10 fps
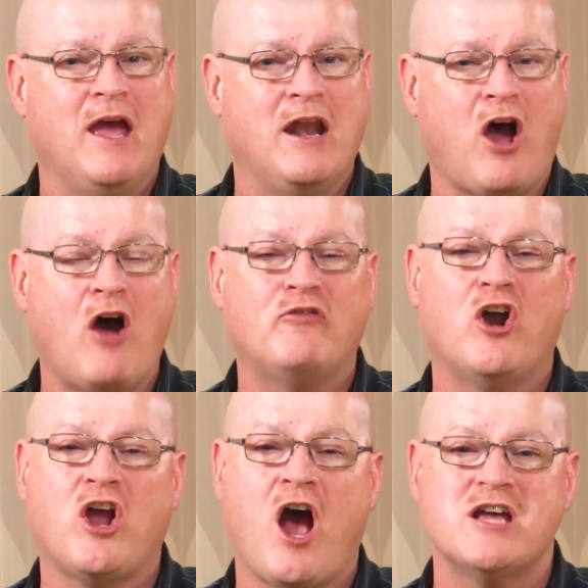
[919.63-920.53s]
and offer
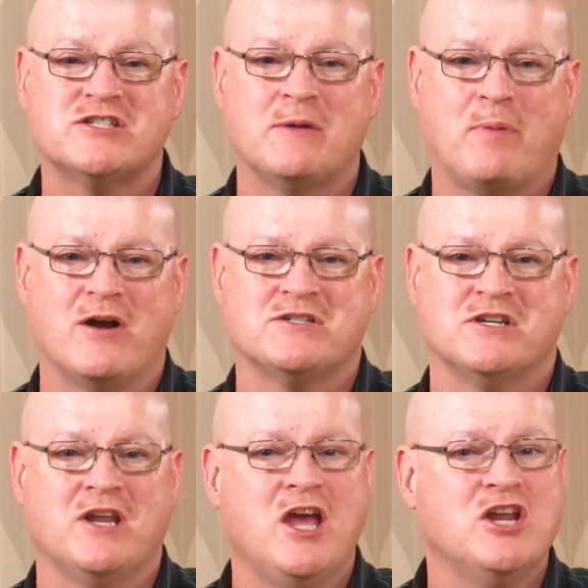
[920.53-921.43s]
a cost
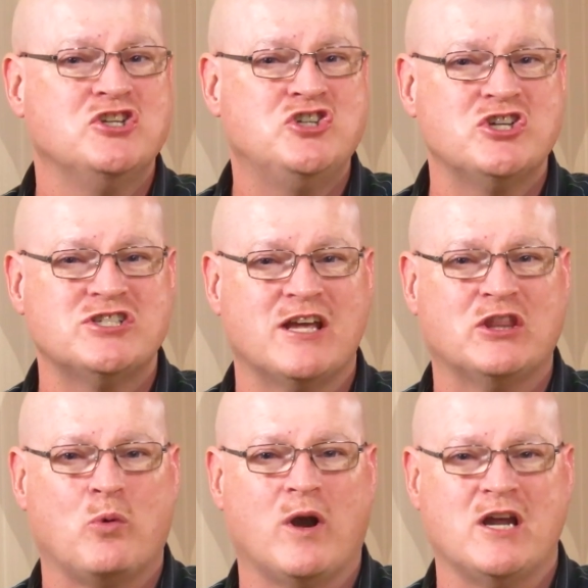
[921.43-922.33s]
comparison just like
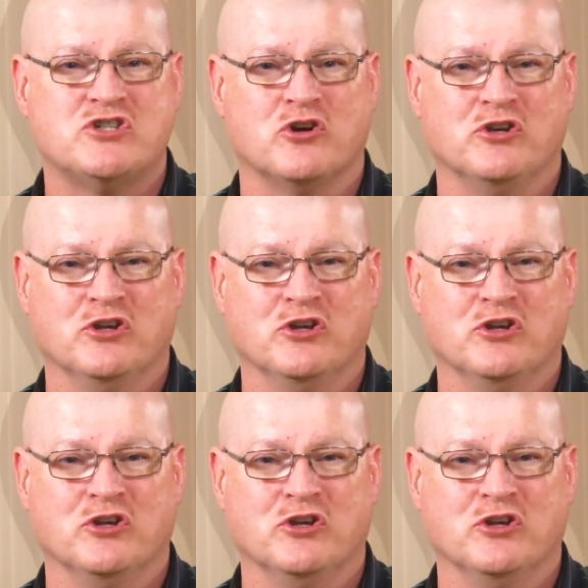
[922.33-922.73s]
the one I showed